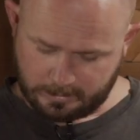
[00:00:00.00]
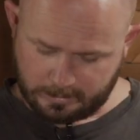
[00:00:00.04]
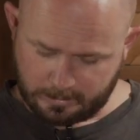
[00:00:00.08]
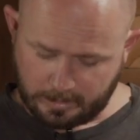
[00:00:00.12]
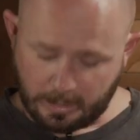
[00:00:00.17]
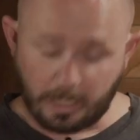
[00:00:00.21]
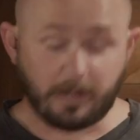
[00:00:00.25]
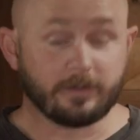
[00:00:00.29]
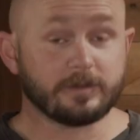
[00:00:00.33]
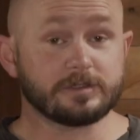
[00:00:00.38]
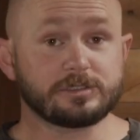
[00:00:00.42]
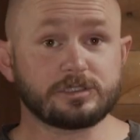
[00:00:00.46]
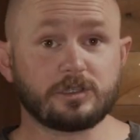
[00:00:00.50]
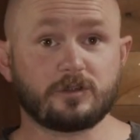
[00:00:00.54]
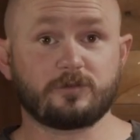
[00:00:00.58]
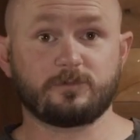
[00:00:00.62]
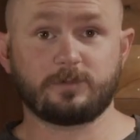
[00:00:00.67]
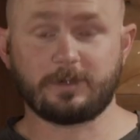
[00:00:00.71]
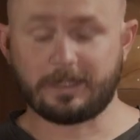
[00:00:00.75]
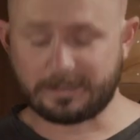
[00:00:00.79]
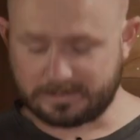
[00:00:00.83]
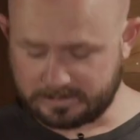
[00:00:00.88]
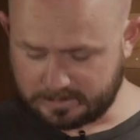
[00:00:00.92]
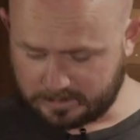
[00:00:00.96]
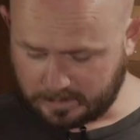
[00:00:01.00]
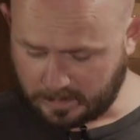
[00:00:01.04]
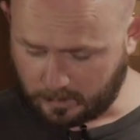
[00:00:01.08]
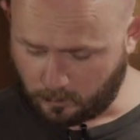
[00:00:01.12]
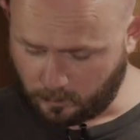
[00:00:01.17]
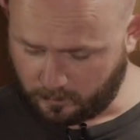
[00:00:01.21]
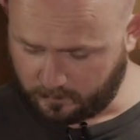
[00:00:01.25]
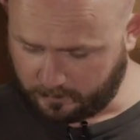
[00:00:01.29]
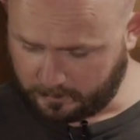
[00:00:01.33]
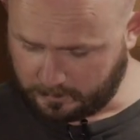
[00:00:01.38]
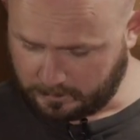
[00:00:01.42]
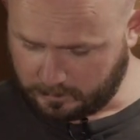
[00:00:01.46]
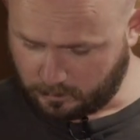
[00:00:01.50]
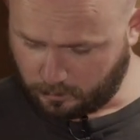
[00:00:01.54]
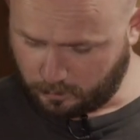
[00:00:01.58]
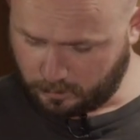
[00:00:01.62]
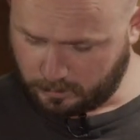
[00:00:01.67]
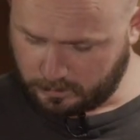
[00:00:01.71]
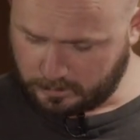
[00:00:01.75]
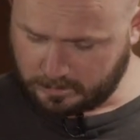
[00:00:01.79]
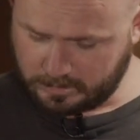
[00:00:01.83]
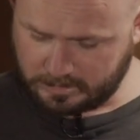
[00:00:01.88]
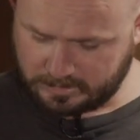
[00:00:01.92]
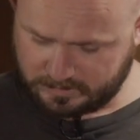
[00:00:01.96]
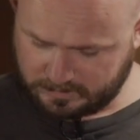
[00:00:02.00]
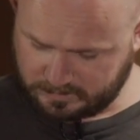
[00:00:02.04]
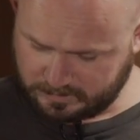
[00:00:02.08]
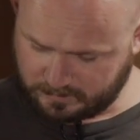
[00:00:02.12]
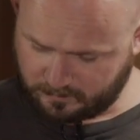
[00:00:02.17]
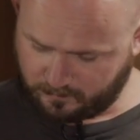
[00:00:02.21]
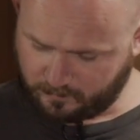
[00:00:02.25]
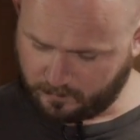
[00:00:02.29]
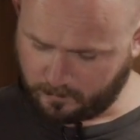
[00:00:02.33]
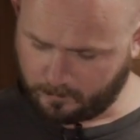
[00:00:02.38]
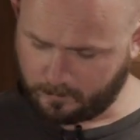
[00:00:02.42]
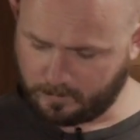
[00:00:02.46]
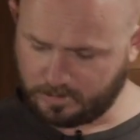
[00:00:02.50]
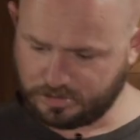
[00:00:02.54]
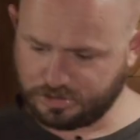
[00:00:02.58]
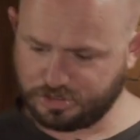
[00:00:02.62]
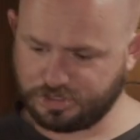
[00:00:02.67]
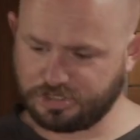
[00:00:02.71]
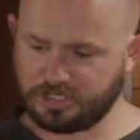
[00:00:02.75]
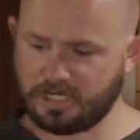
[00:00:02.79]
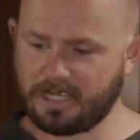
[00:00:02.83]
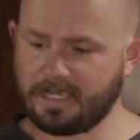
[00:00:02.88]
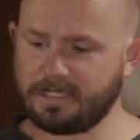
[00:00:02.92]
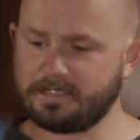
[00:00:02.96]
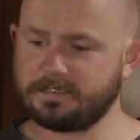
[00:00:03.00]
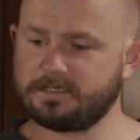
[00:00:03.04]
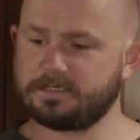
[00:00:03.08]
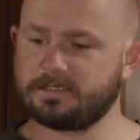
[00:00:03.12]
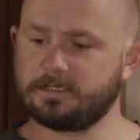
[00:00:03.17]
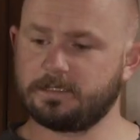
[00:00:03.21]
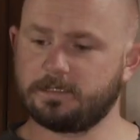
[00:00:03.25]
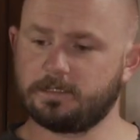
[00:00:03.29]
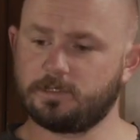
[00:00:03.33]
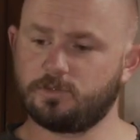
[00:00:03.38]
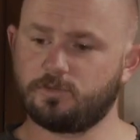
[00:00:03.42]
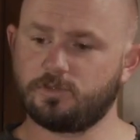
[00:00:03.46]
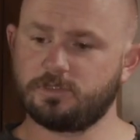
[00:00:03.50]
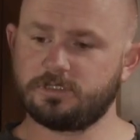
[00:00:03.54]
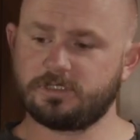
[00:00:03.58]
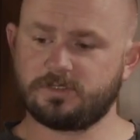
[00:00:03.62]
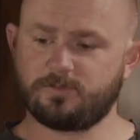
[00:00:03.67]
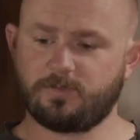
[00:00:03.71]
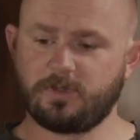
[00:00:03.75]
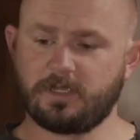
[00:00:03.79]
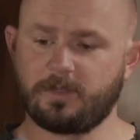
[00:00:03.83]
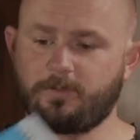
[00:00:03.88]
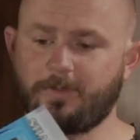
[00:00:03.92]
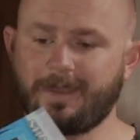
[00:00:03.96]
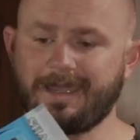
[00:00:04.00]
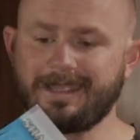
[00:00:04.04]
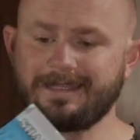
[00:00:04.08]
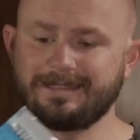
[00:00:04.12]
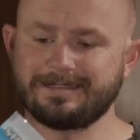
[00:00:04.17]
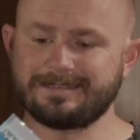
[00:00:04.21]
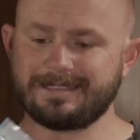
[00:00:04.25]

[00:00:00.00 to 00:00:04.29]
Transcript: the other soft plastic that we've included is from Shad's Lures, big paddle